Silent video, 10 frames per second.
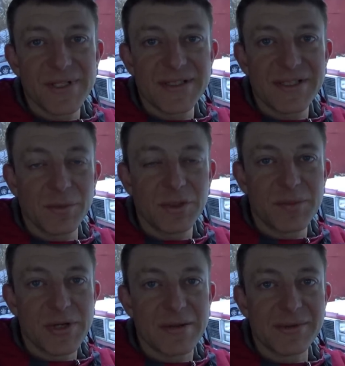similar
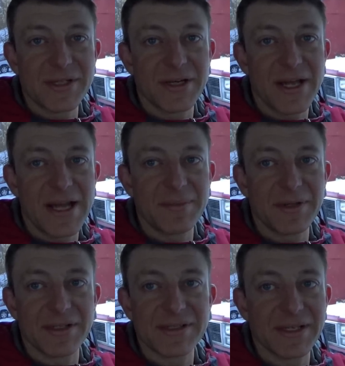problems started
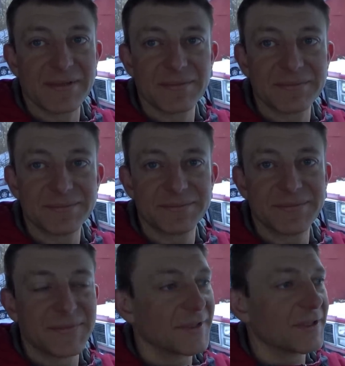happening. He's like,
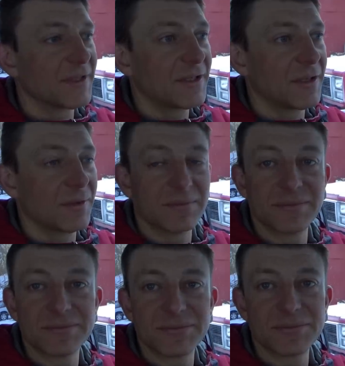you know,
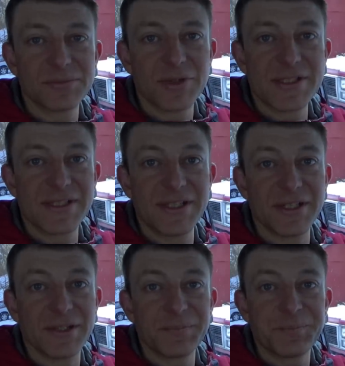what's the
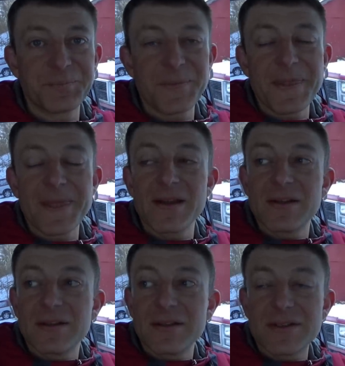deal?
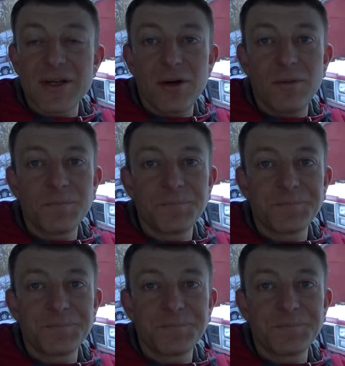So